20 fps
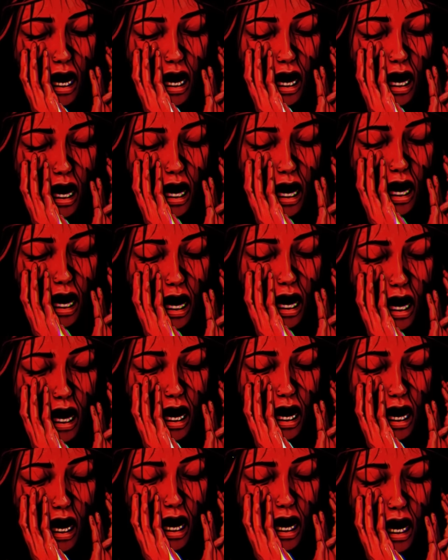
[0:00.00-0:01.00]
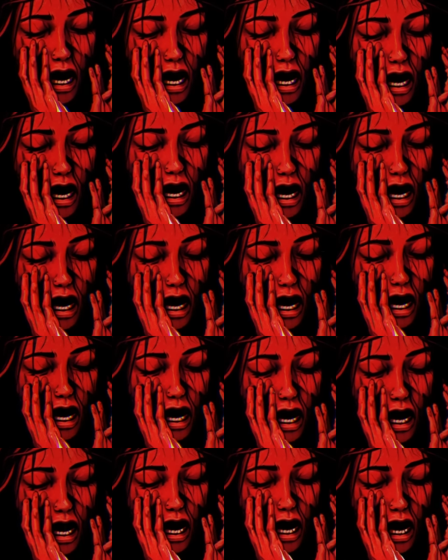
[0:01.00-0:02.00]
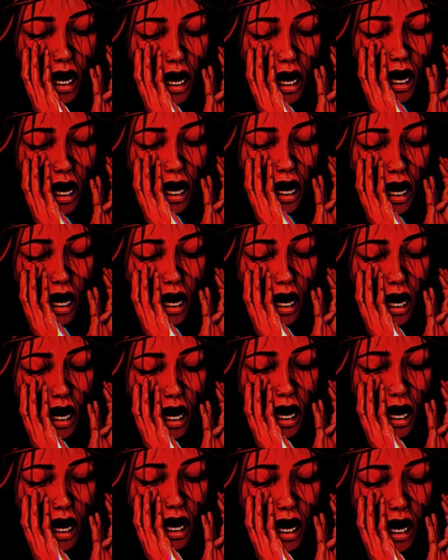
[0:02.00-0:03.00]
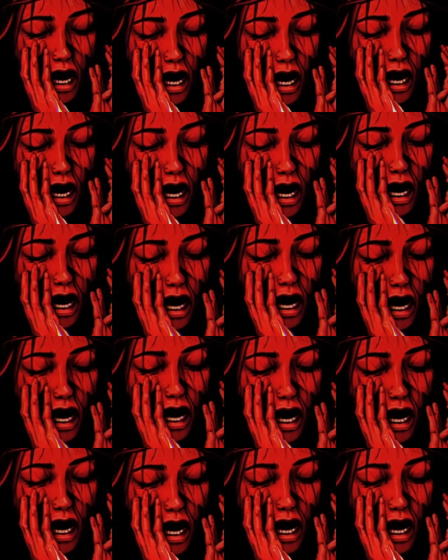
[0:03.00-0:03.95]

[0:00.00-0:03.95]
They slithered towards her with lightning fast speed.